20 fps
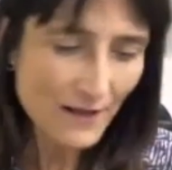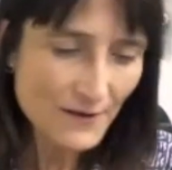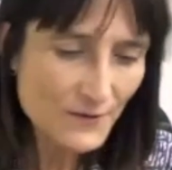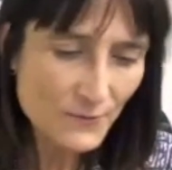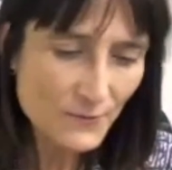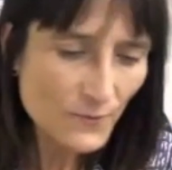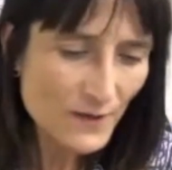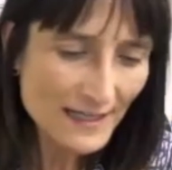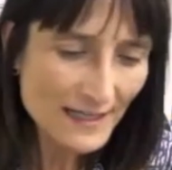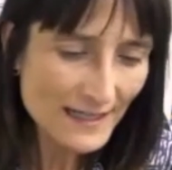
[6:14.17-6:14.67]

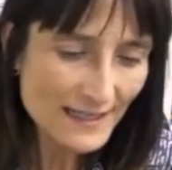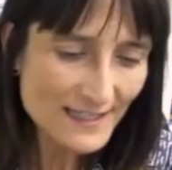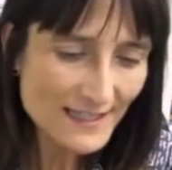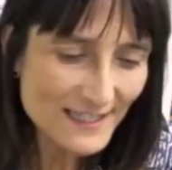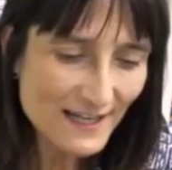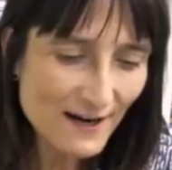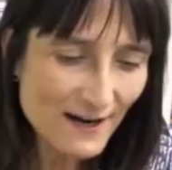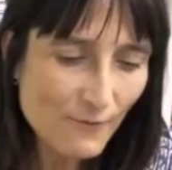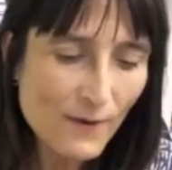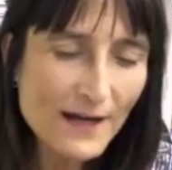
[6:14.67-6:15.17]
We're going to
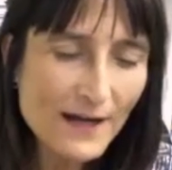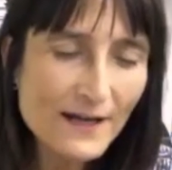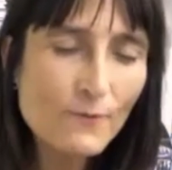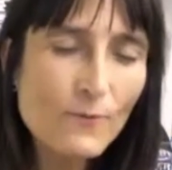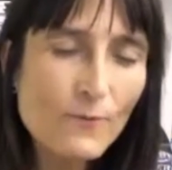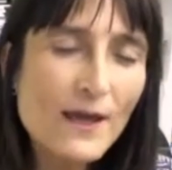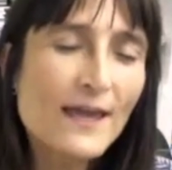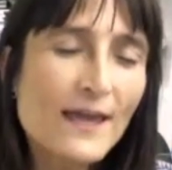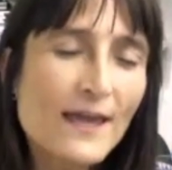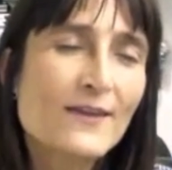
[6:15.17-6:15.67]
start right
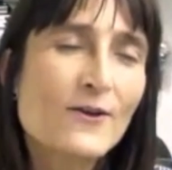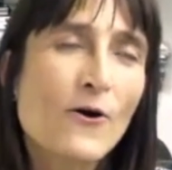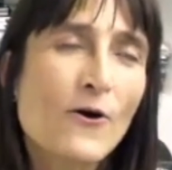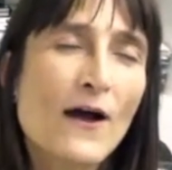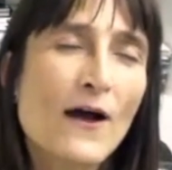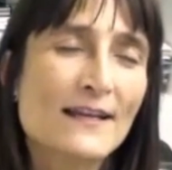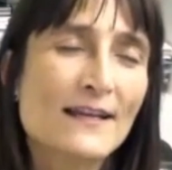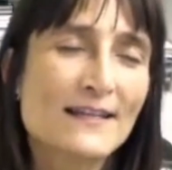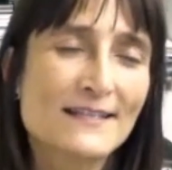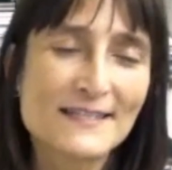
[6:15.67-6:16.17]
away,
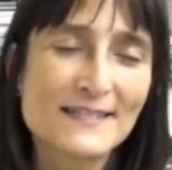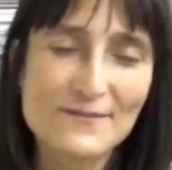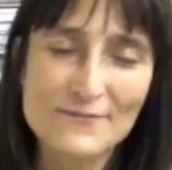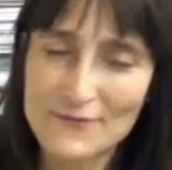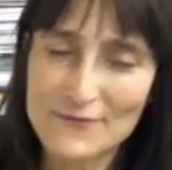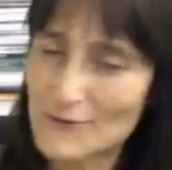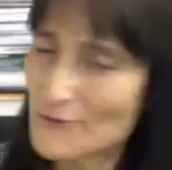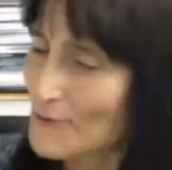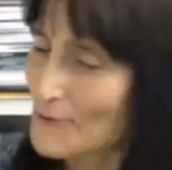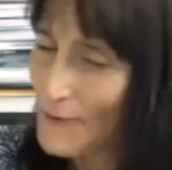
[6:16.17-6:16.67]
Johannes, if
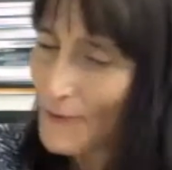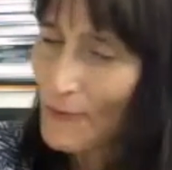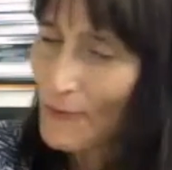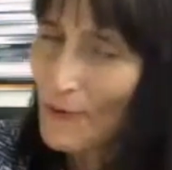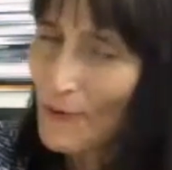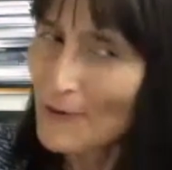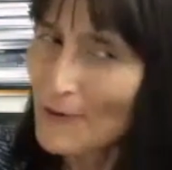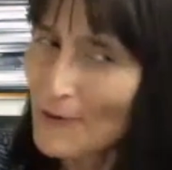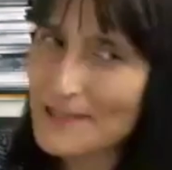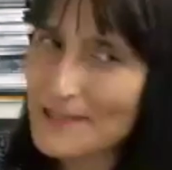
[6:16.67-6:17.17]
you
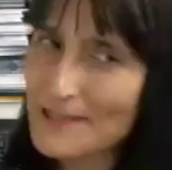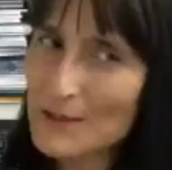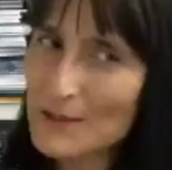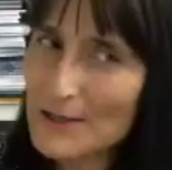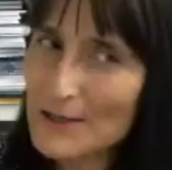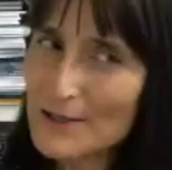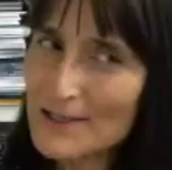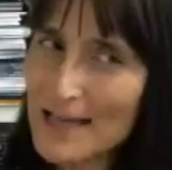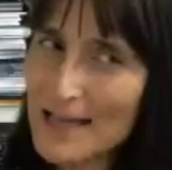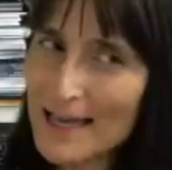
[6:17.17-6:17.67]
want,
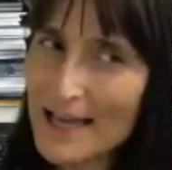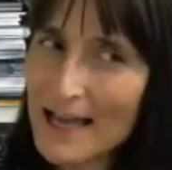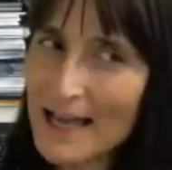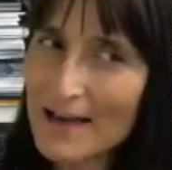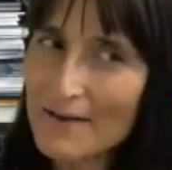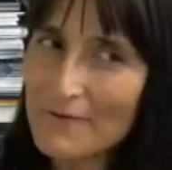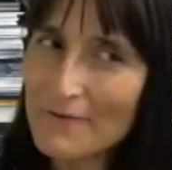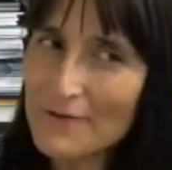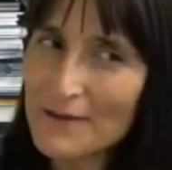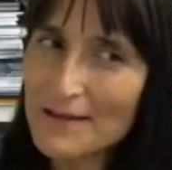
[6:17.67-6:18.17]
because I
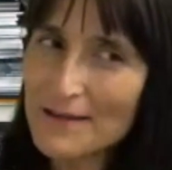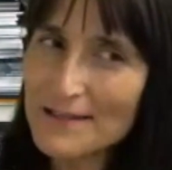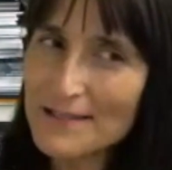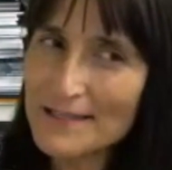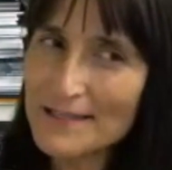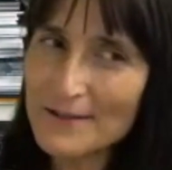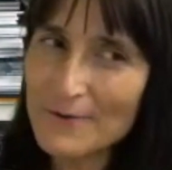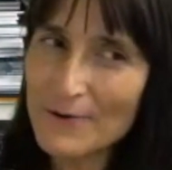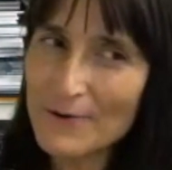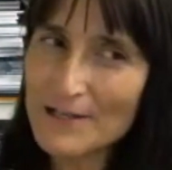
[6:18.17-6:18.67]
have
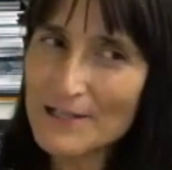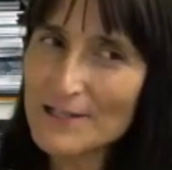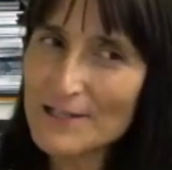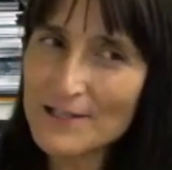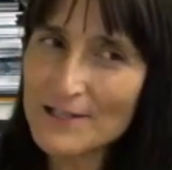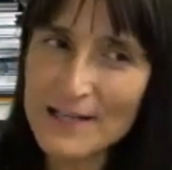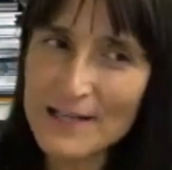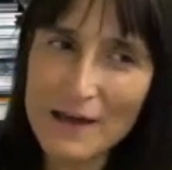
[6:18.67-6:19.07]
this question.